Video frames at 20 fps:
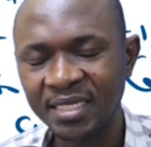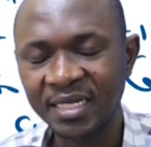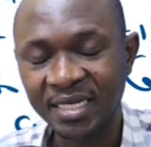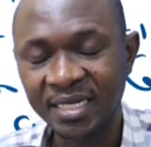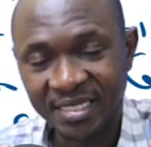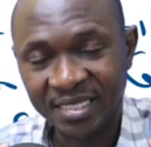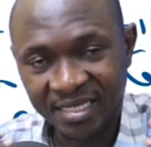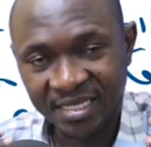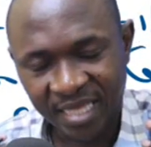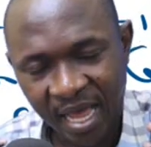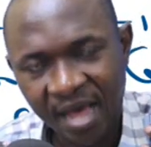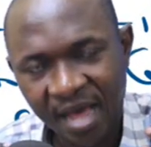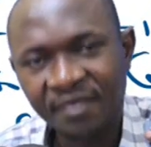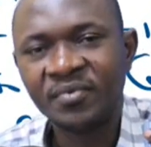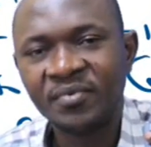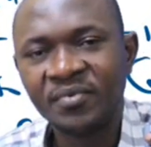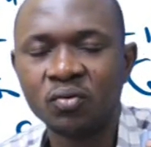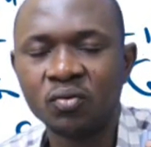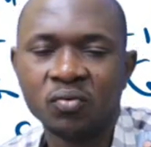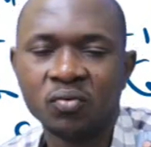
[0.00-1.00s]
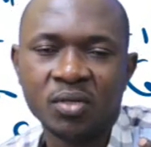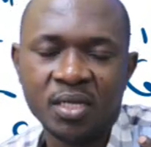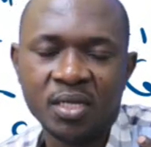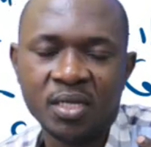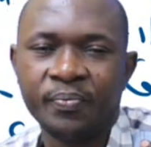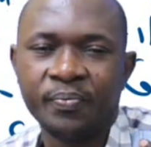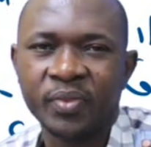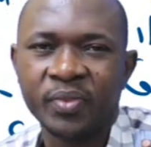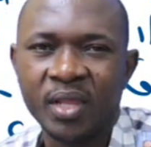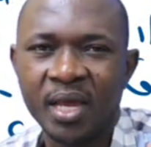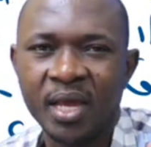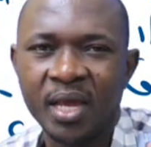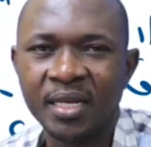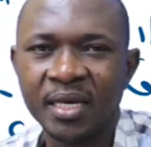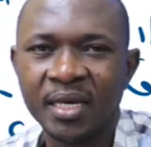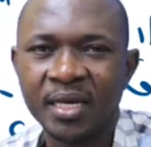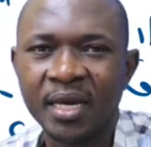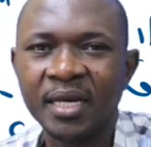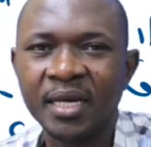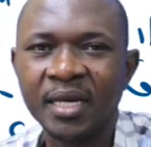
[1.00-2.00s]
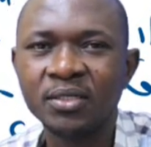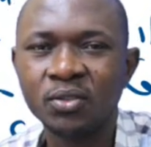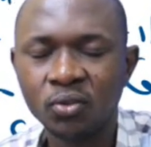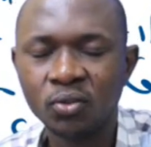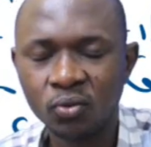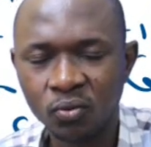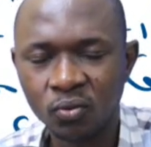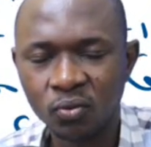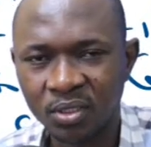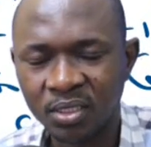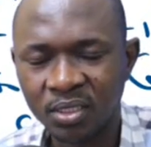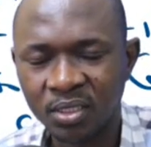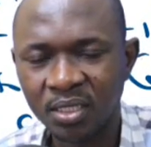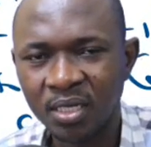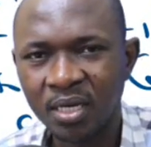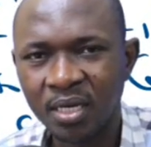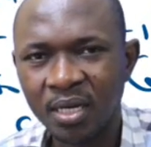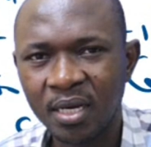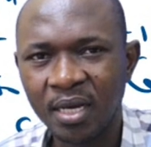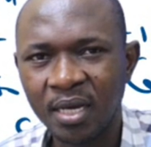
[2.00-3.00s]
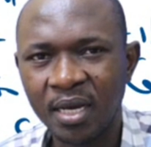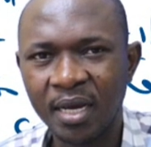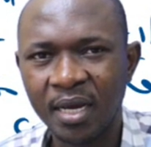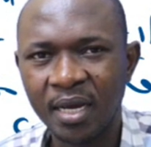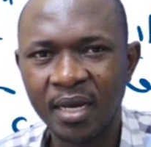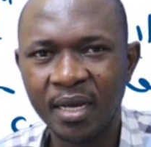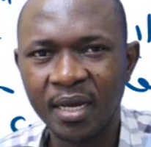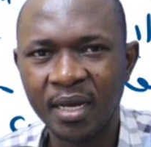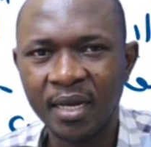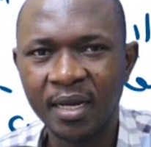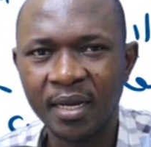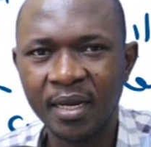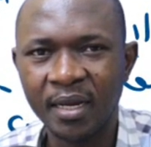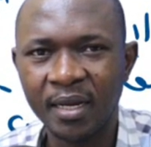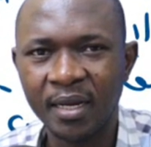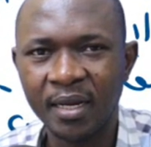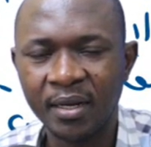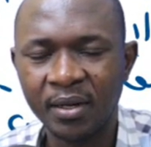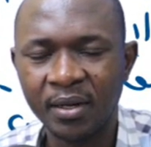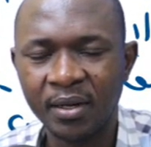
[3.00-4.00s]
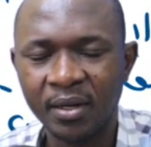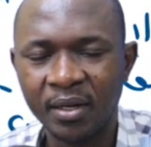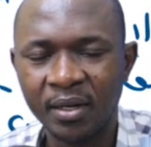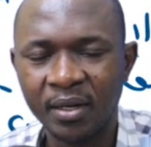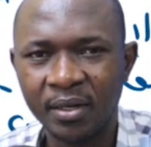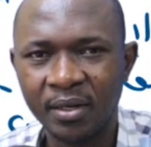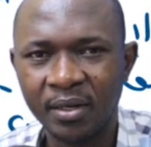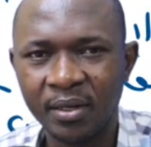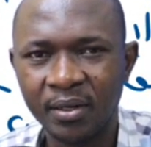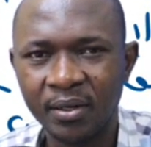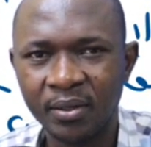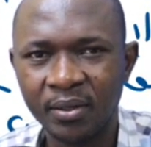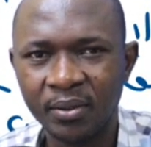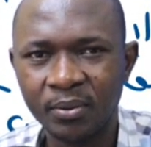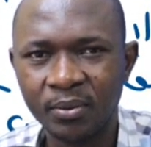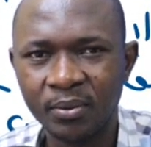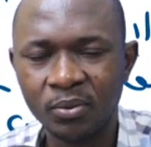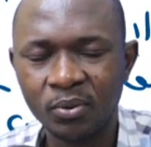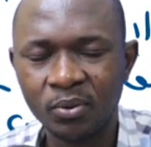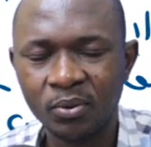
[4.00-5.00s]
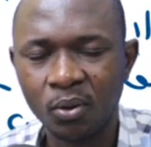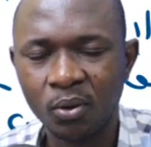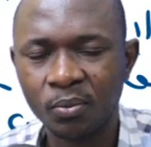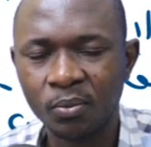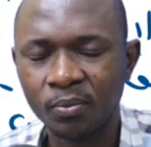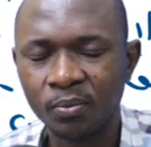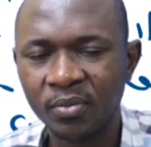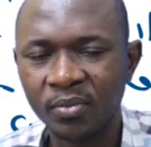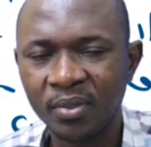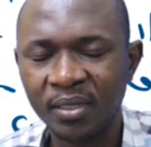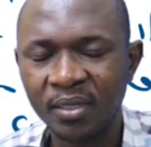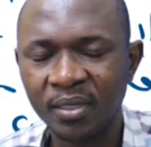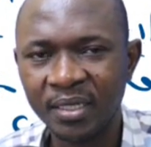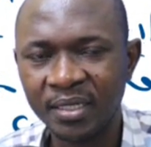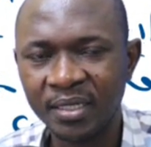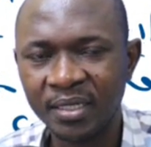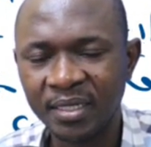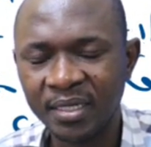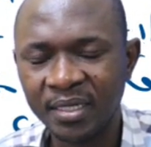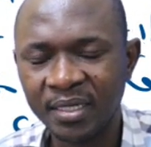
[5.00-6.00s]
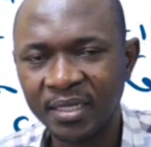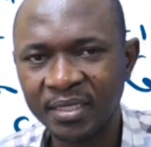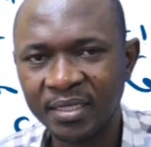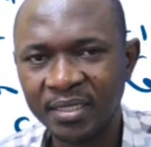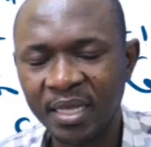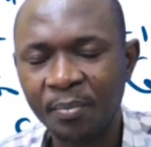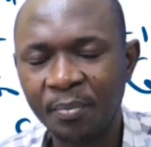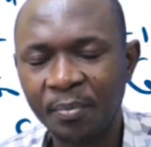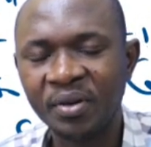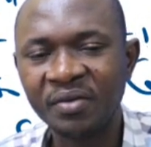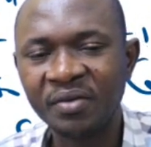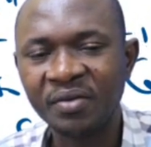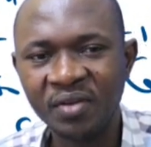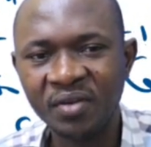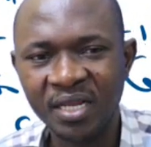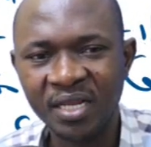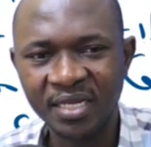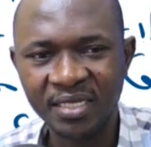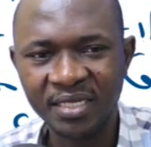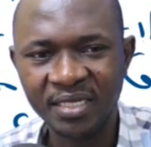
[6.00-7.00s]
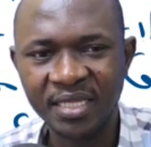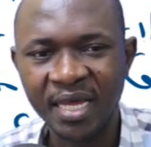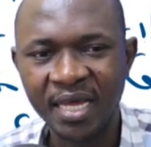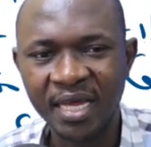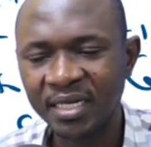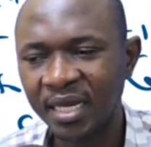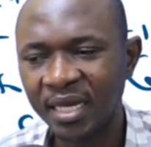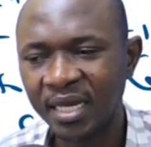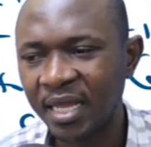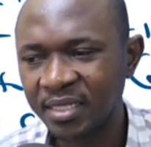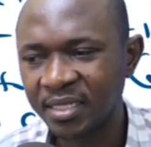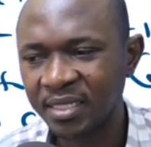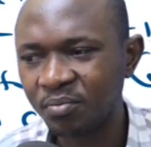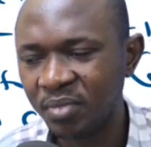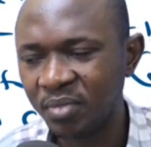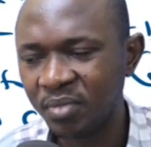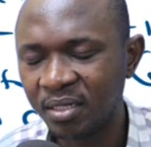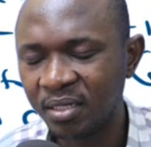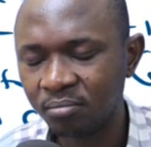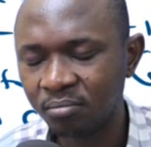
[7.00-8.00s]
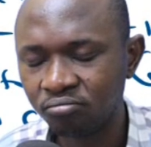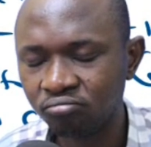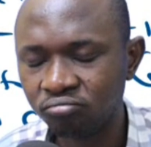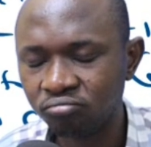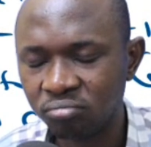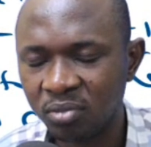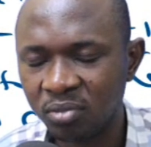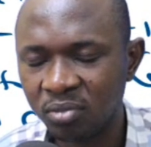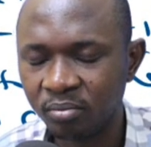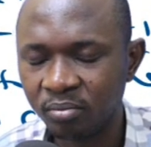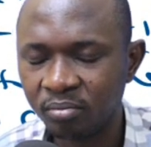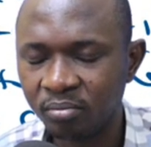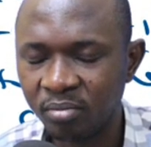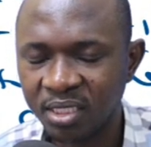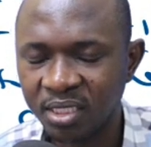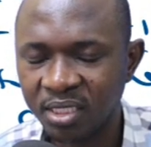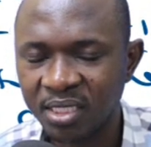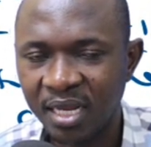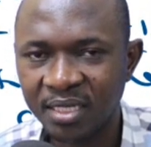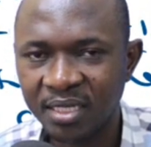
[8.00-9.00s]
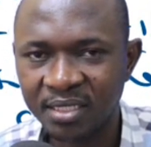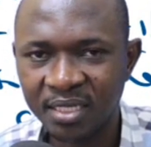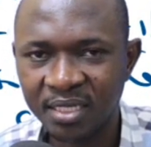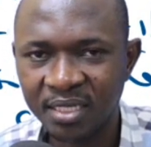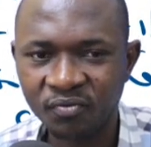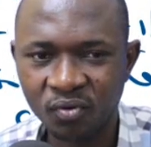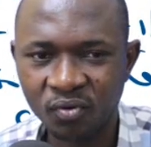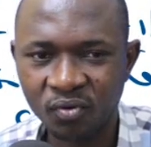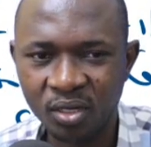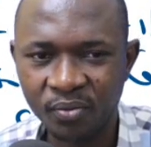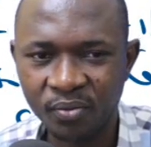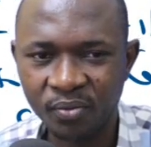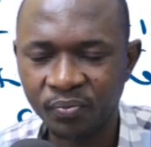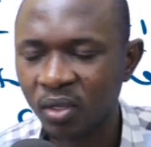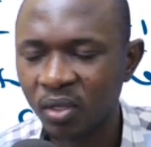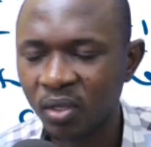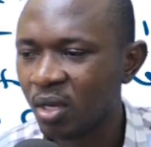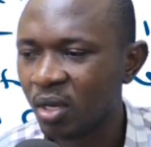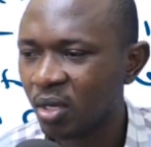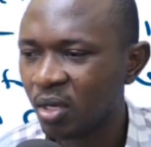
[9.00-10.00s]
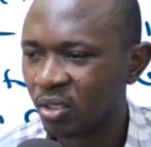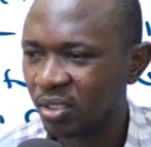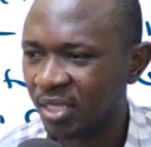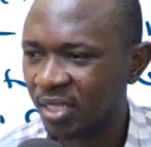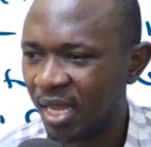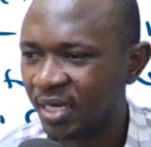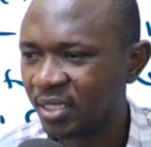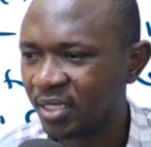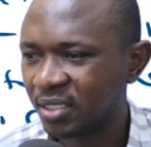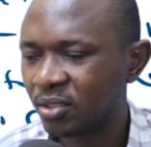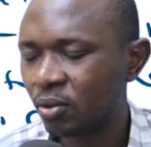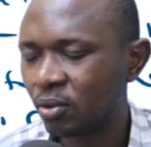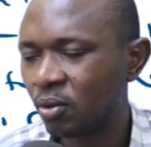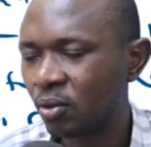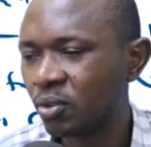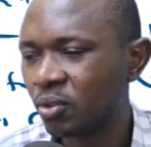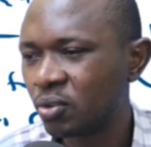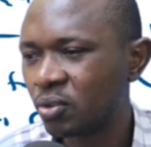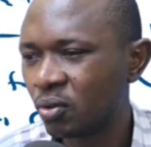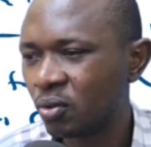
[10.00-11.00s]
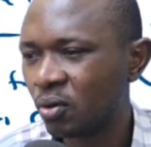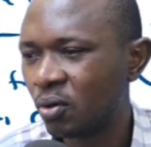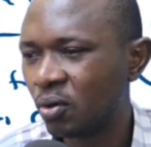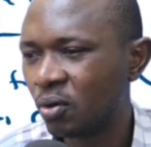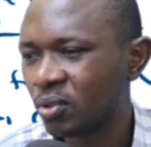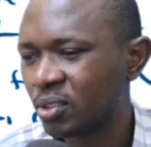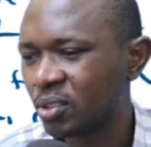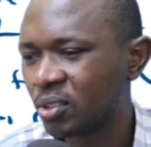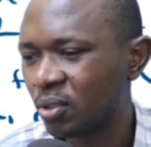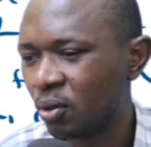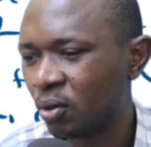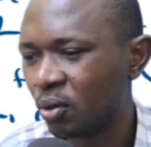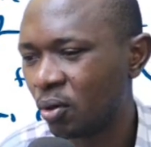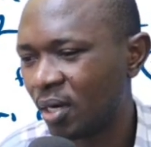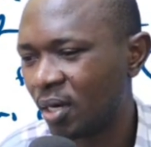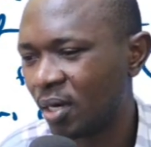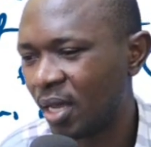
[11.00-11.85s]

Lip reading: It's a privilege that has been basically set for him. That also goes on as one of the rules, that the seller has the right to